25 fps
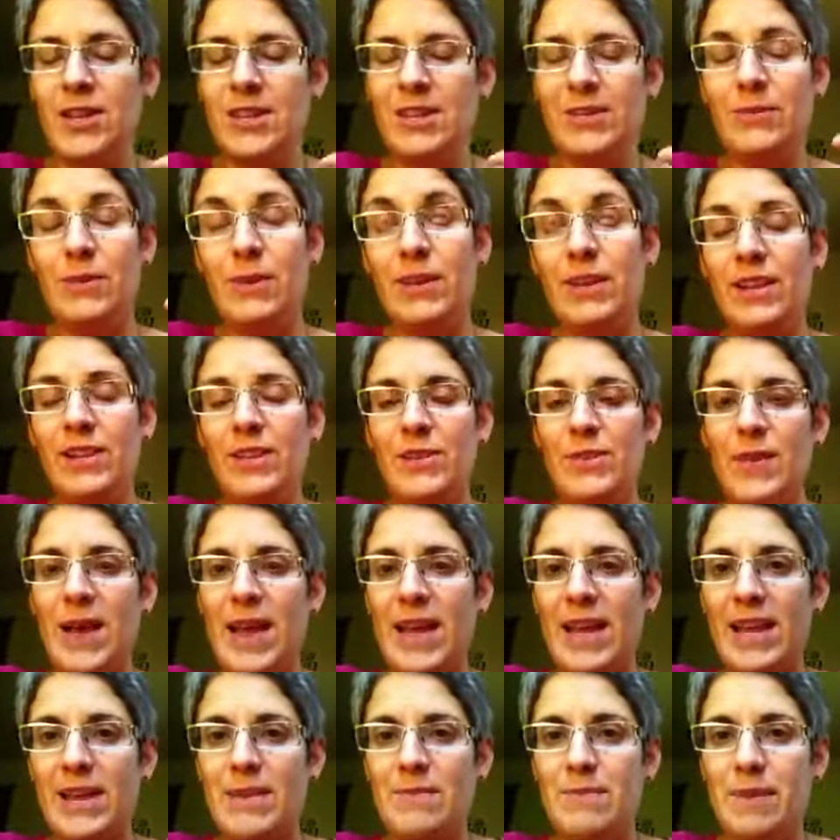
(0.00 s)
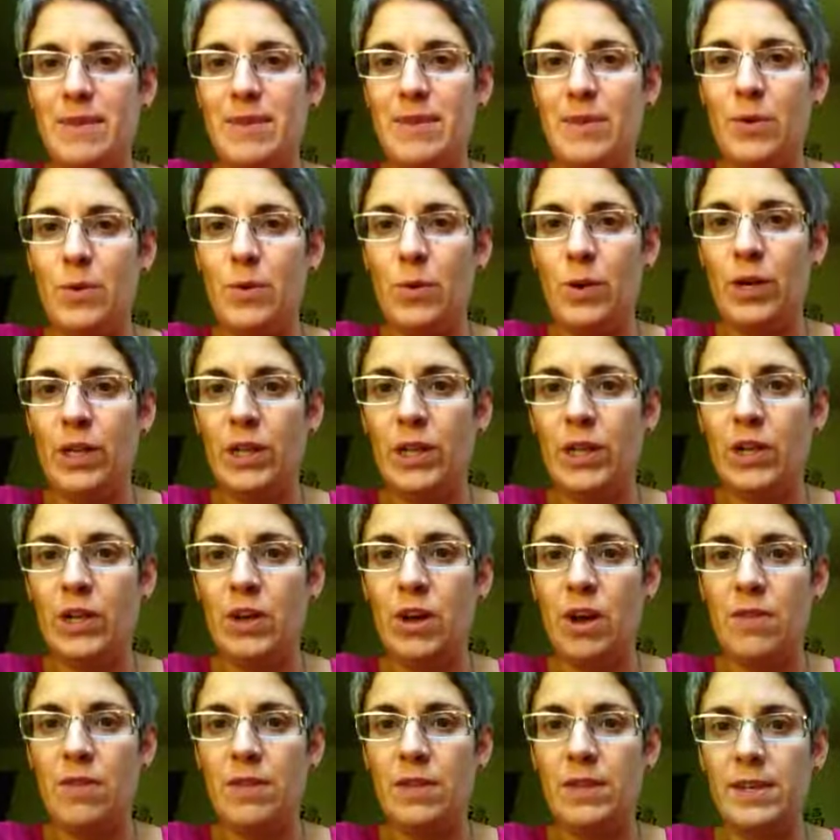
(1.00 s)
well, not the ragged, but the worn look
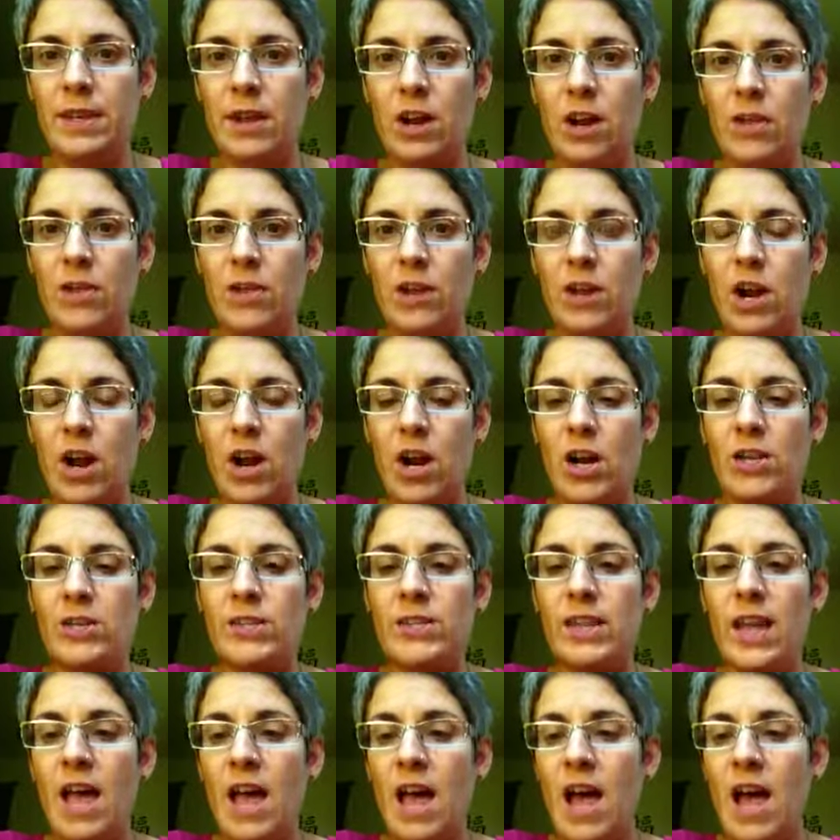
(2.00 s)
on the cards.